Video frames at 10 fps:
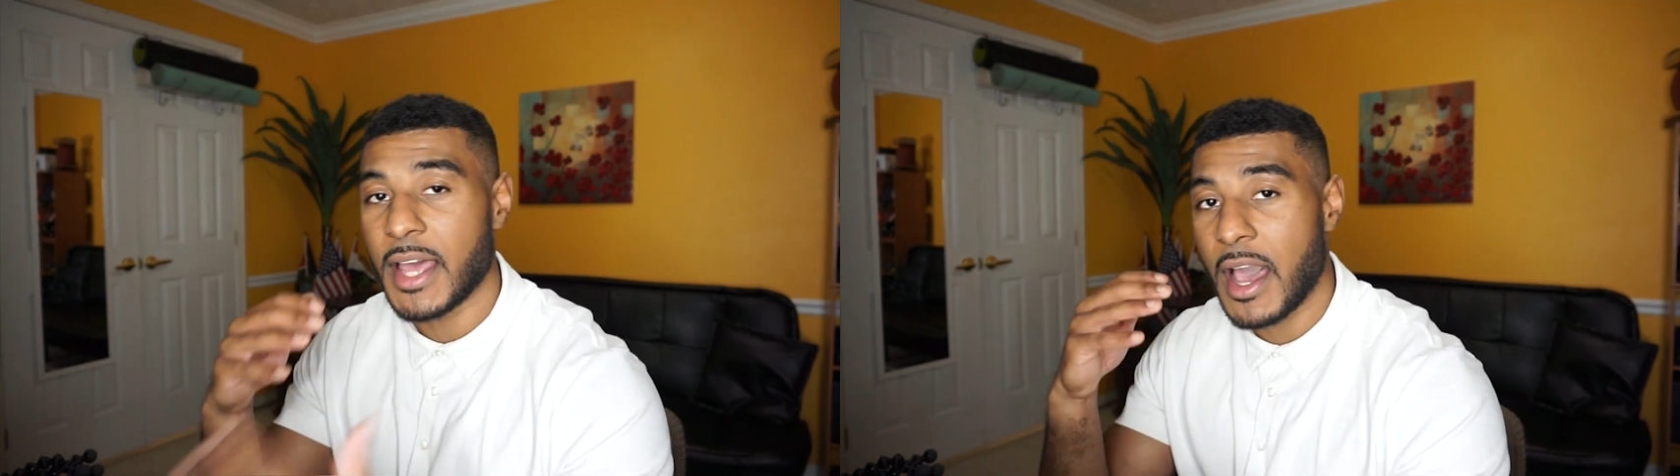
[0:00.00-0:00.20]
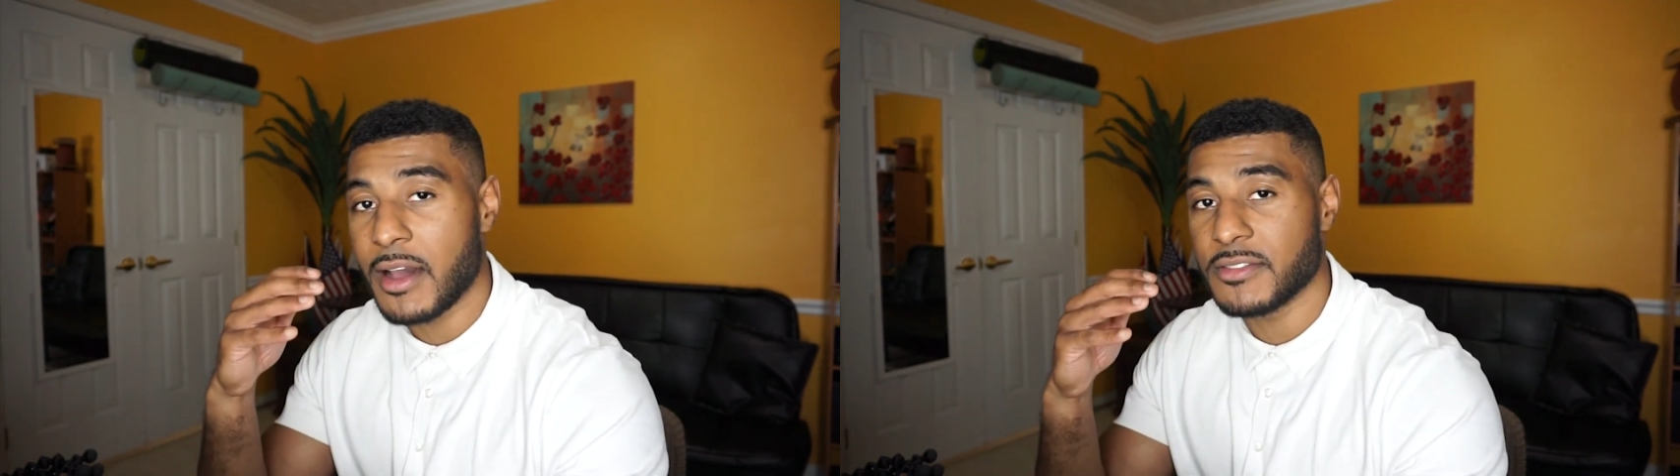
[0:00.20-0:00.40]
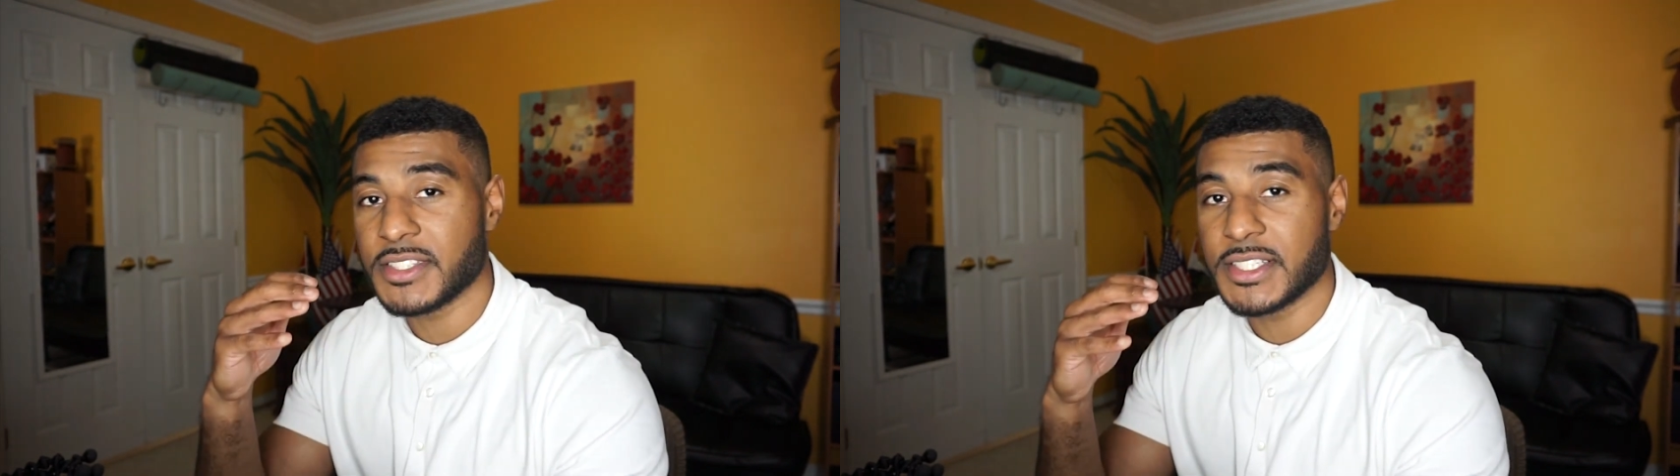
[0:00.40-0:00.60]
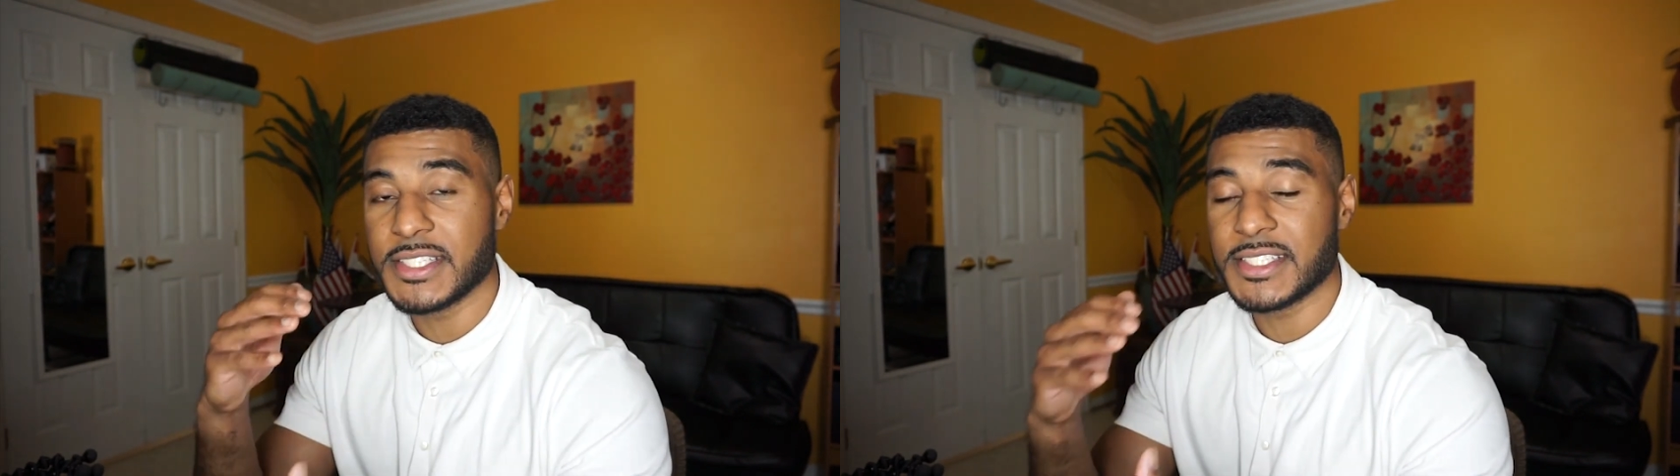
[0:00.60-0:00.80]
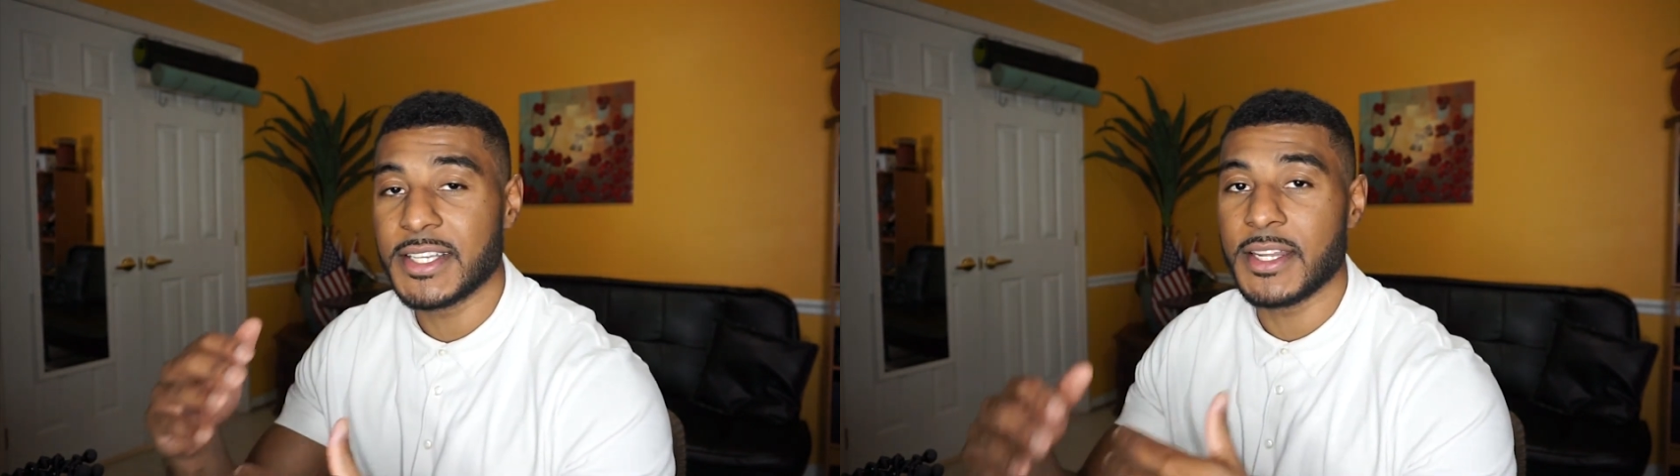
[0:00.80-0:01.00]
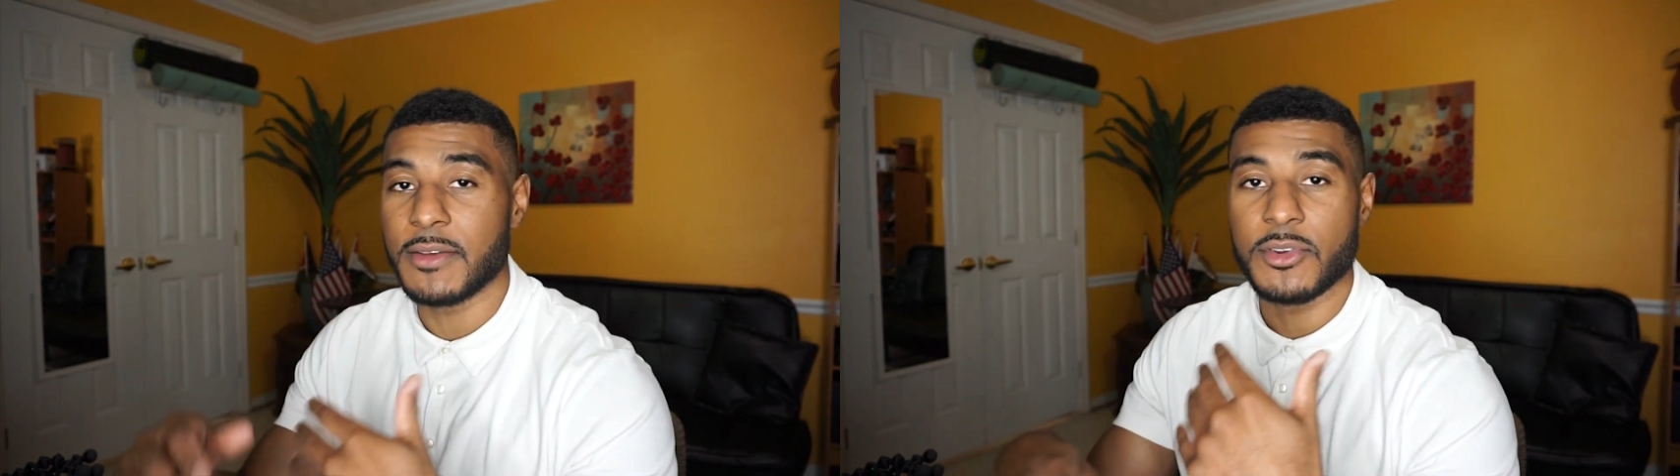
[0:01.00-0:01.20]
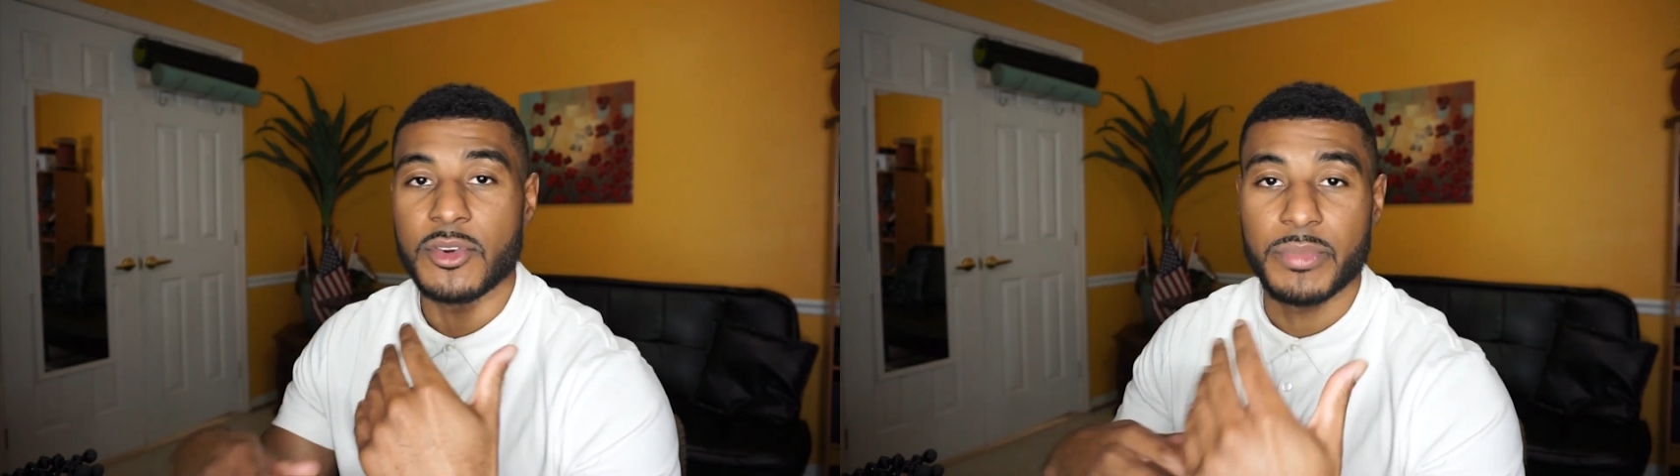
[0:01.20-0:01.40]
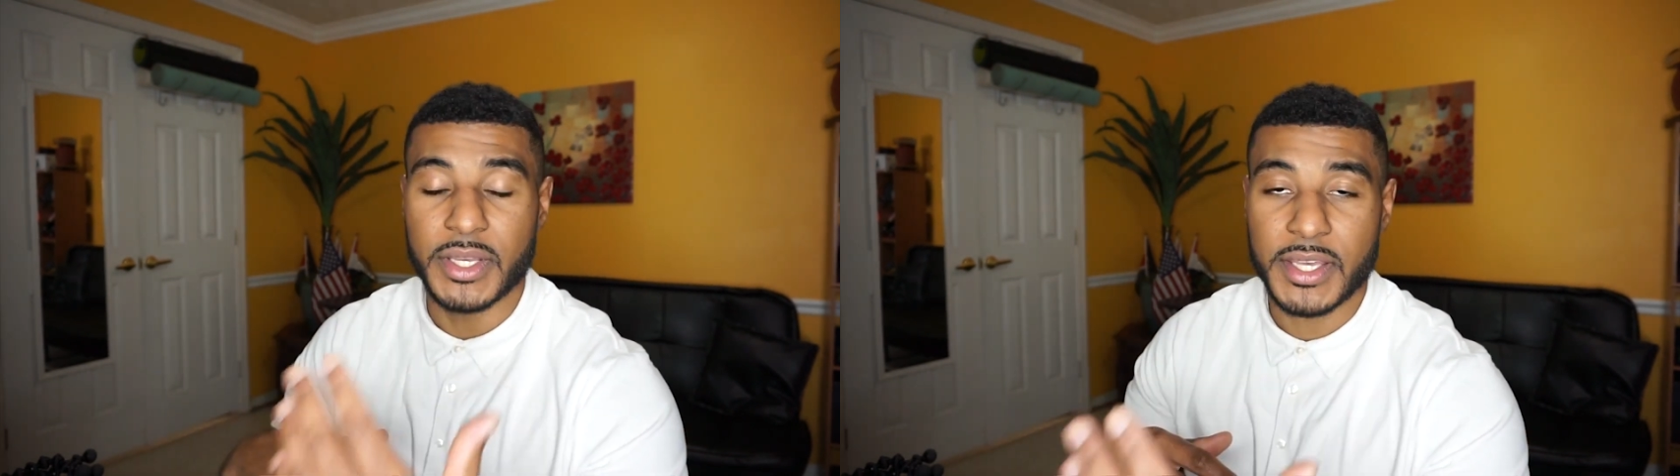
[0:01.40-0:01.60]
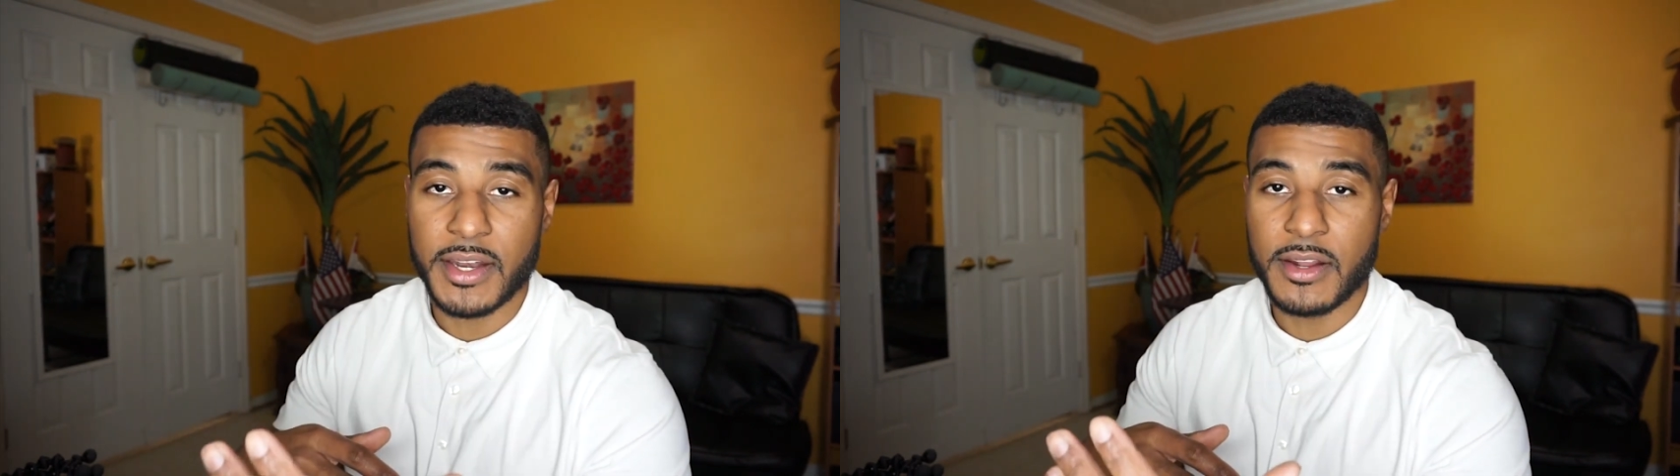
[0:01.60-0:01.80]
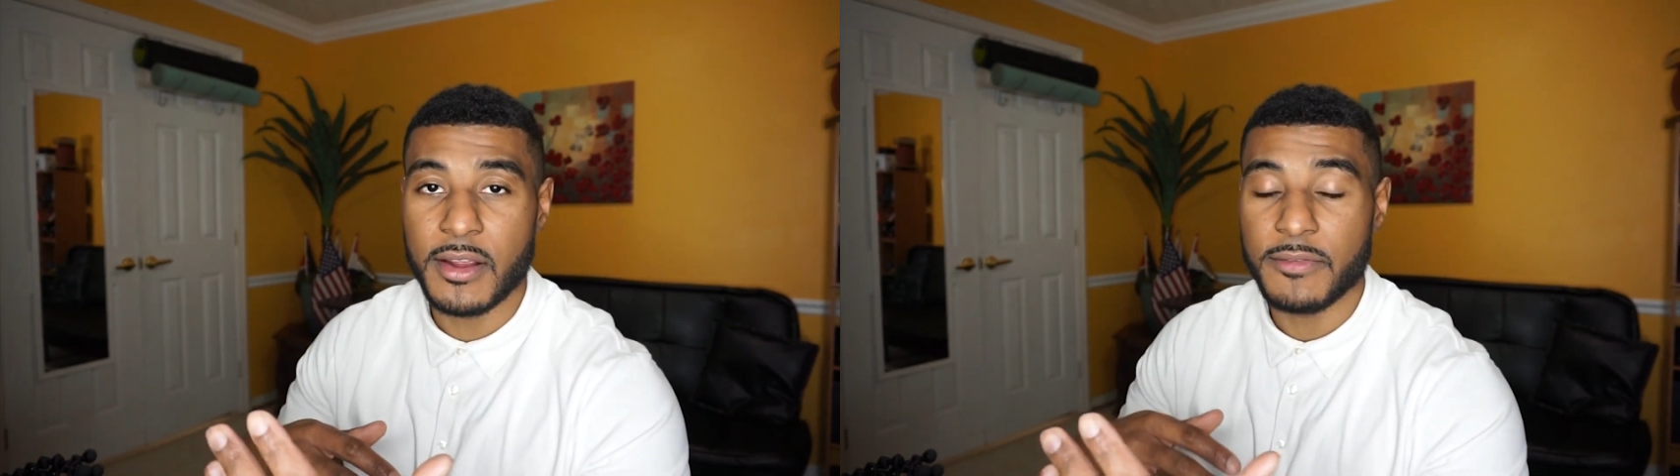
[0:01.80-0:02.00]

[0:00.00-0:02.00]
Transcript: out of season, if you're a beginner,